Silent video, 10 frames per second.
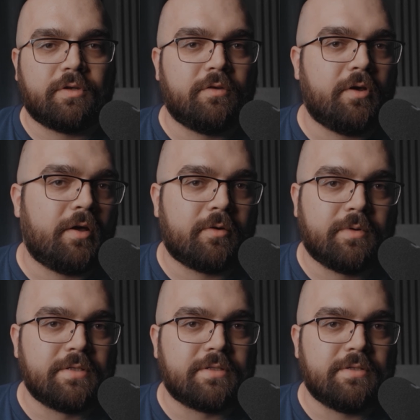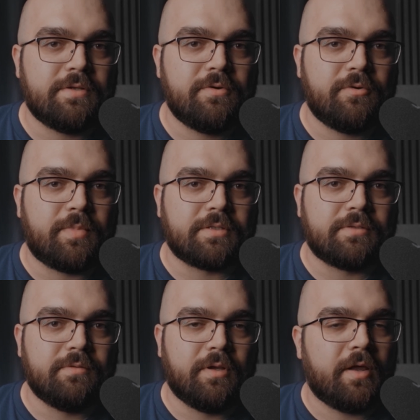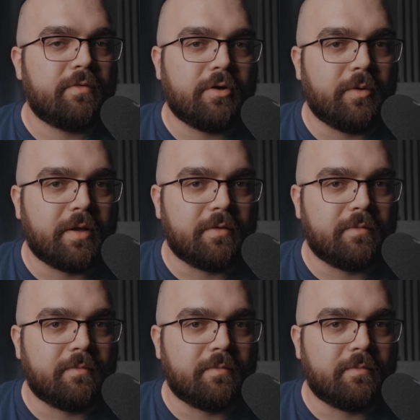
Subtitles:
into other ones to do, but you never do it.